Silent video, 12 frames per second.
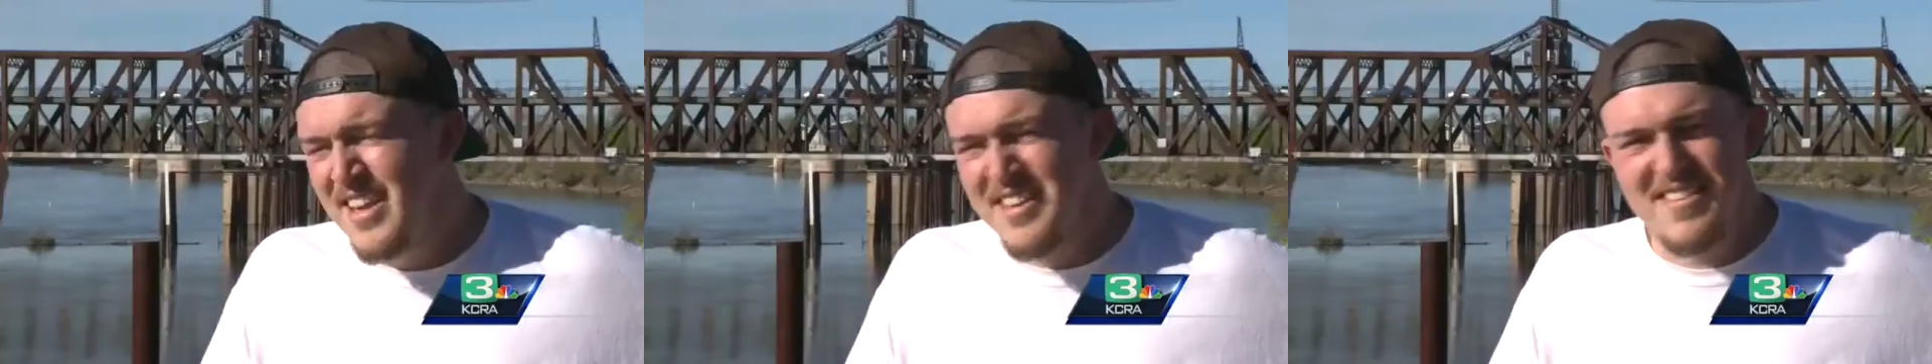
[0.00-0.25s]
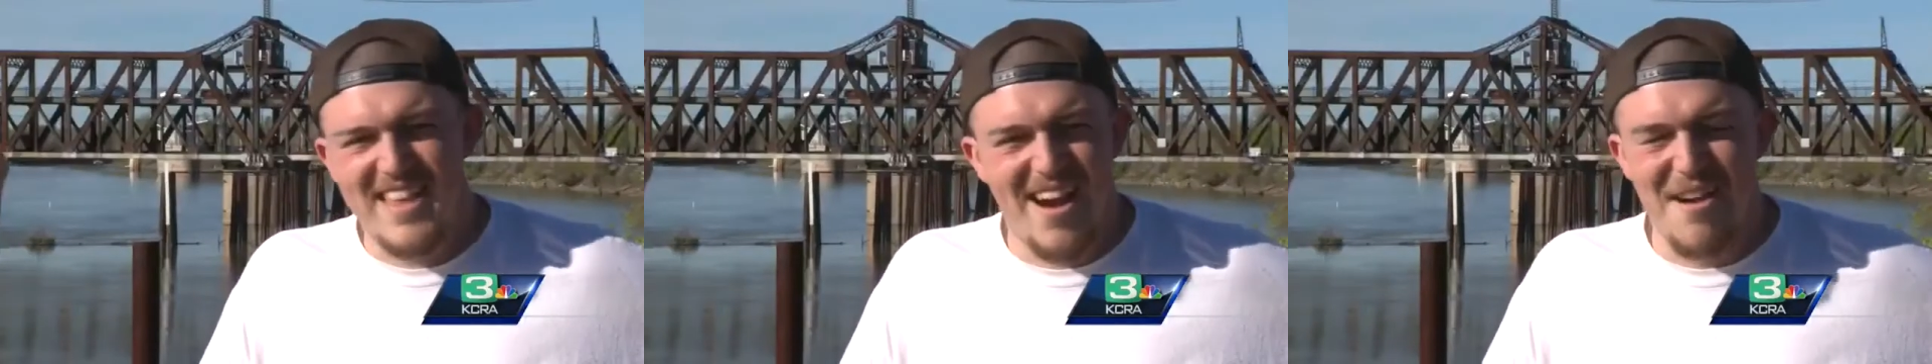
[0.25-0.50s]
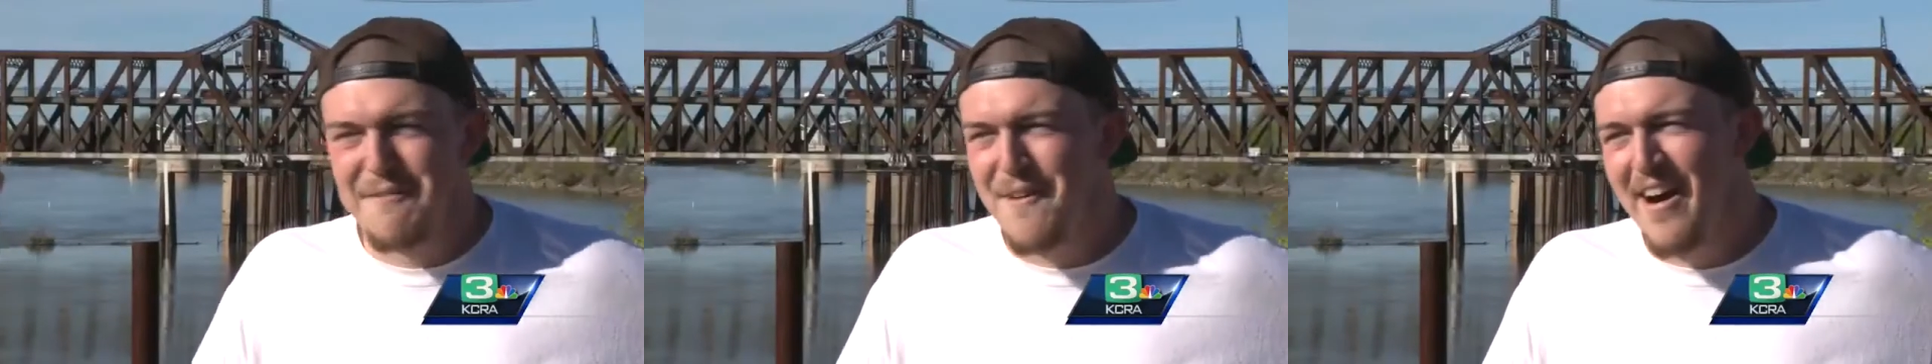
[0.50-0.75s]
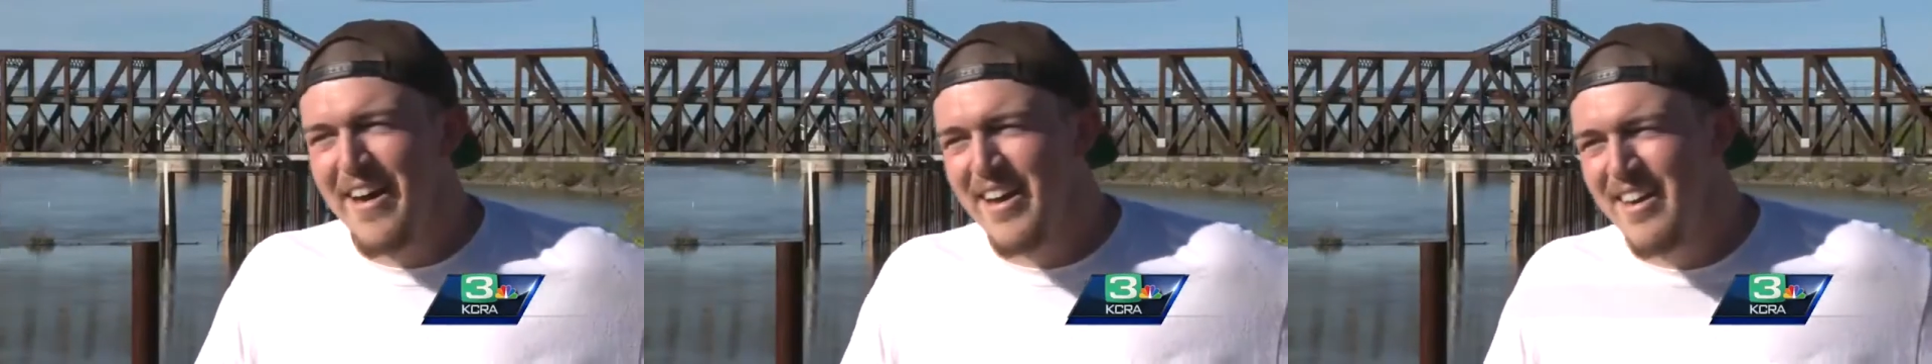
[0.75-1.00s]
It's
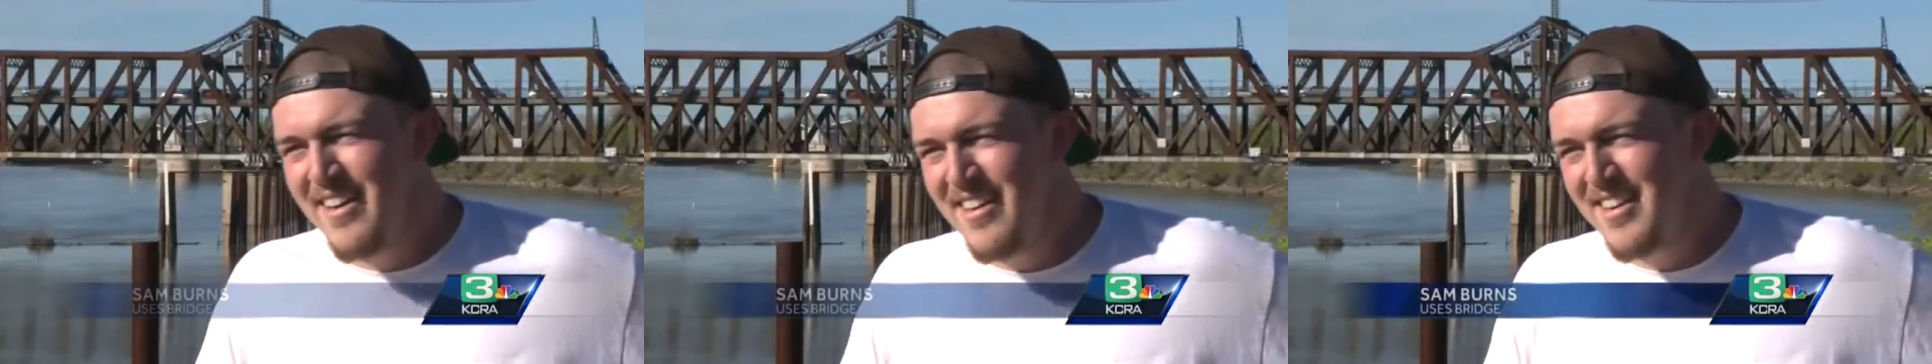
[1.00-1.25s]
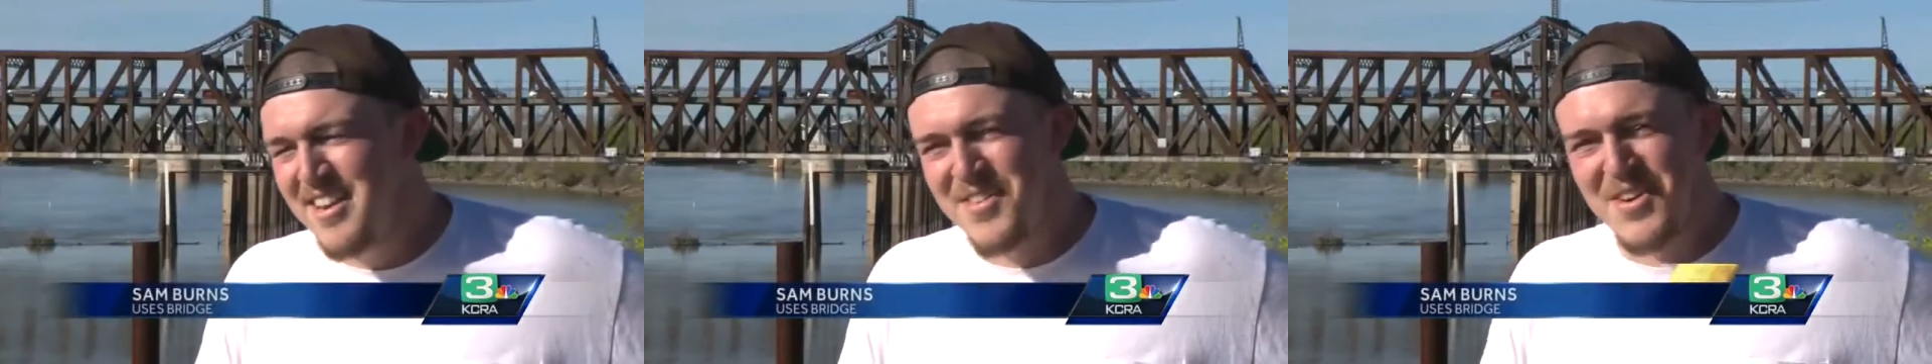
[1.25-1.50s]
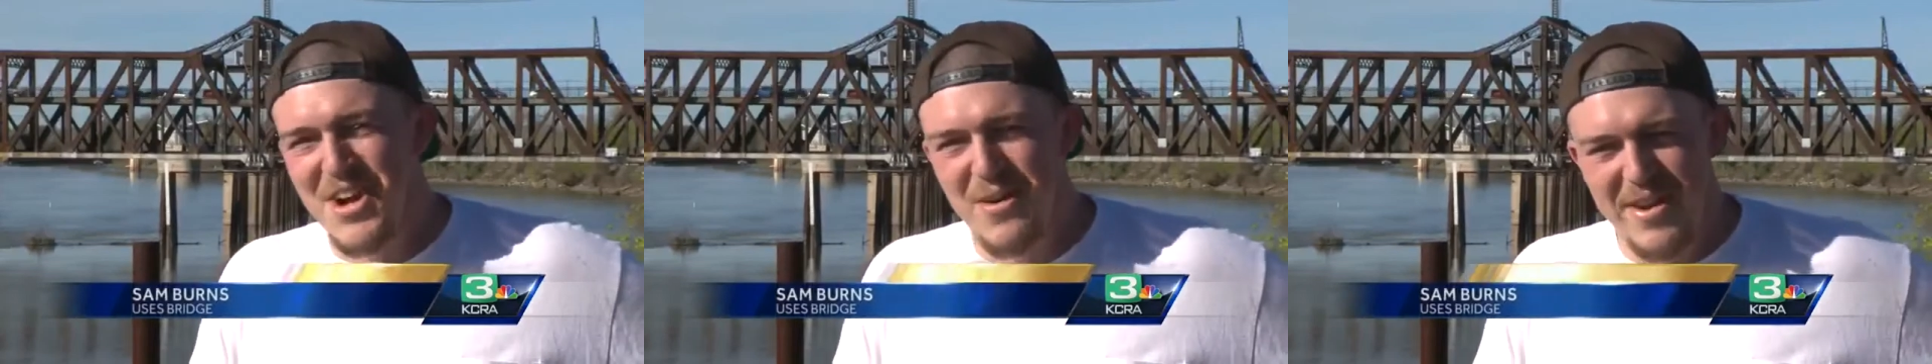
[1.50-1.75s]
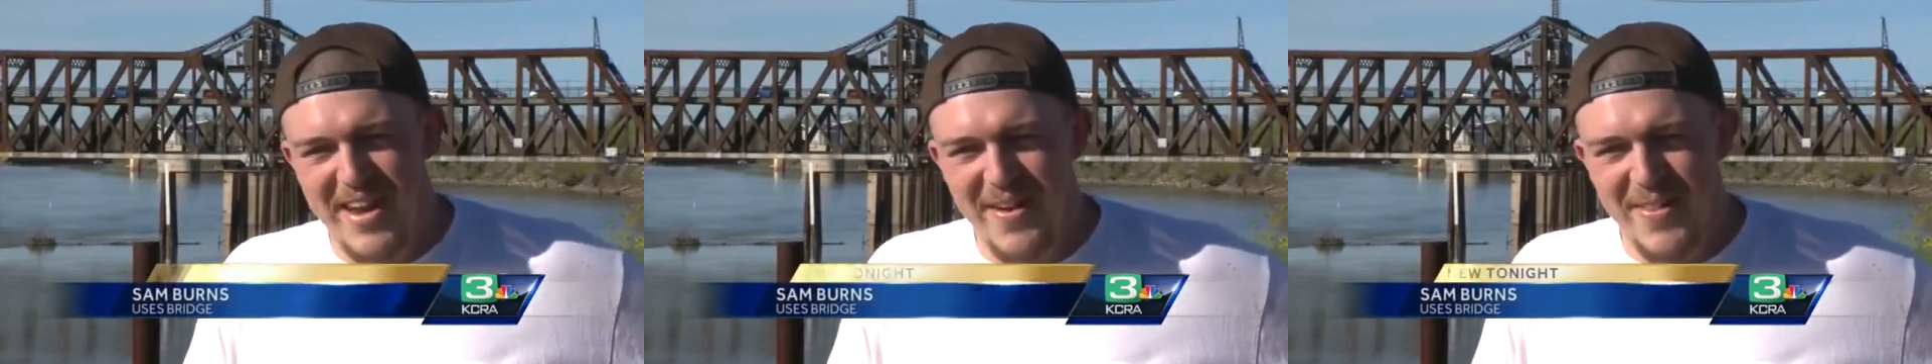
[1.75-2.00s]
terrifying because you're
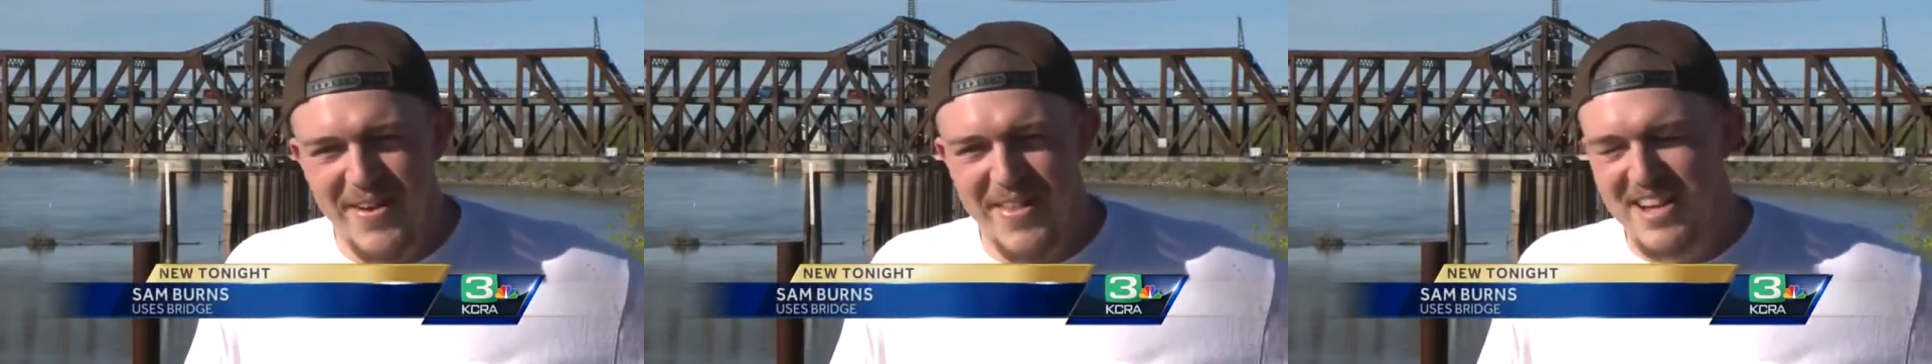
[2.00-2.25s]
going down there.